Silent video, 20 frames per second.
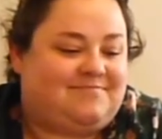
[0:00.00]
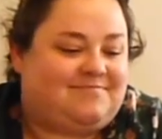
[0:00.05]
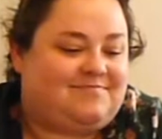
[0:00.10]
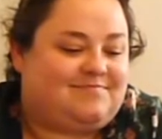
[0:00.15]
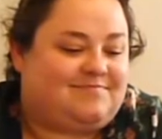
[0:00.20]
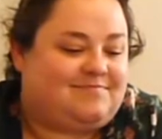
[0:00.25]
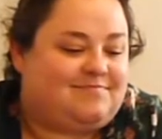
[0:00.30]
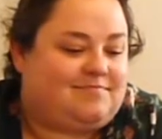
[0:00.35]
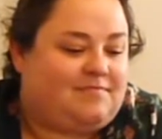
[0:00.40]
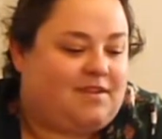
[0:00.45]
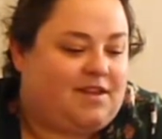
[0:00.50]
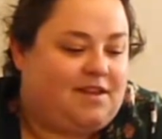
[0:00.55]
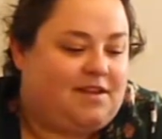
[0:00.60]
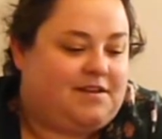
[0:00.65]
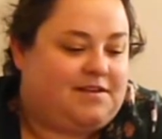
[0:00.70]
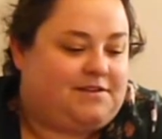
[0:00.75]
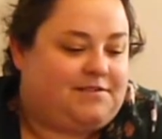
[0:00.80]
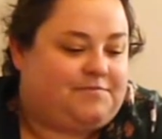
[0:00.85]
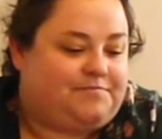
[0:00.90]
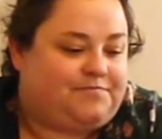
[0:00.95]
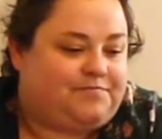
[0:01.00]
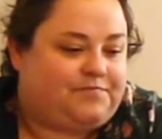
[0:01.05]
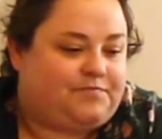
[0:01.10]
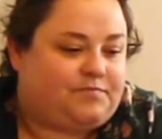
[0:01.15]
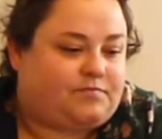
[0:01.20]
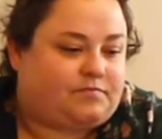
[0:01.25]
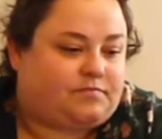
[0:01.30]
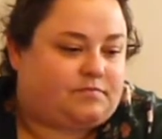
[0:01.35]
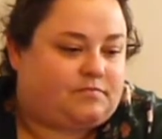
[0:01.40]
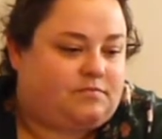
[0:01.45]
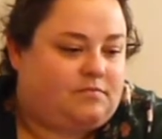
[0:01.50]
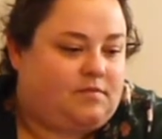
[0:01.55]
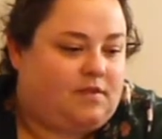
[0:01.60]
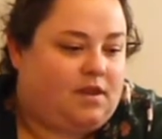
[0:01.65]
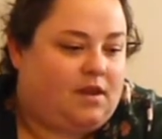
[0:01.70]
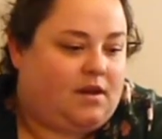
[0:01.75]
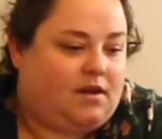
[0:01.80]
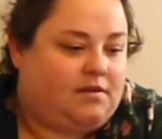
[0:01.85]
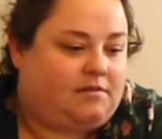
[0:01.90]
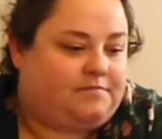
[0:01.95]

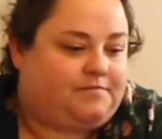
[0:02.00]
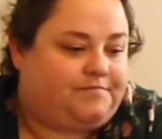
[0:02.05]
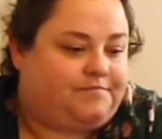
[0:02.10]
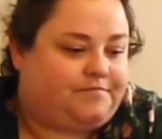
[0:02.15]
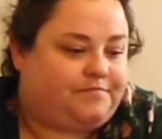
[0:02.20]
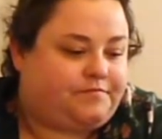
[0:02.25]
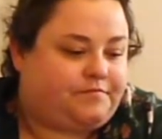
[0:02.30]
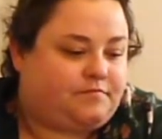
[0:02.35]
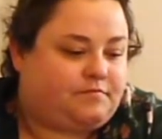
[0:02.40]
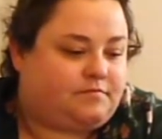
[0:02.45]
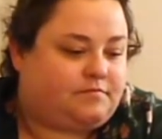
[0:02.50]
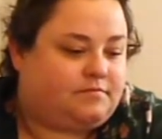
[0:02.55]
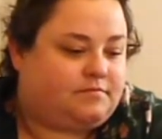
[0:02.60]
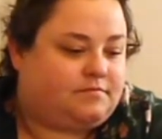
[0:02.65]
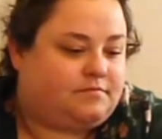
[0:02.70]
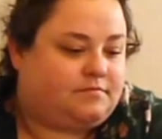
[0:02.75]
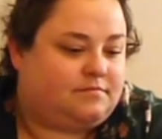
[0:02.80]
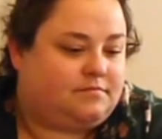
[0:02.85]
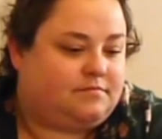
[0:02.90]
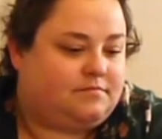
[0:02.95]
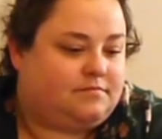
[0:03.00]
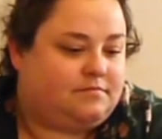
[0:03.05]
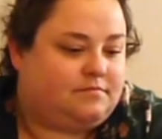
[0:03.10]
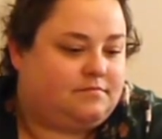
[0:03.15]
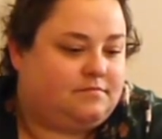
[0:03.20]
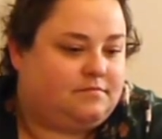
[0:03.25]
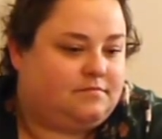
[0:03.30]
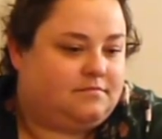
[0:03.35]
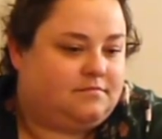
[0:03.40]
No words are spoken by the person on screen.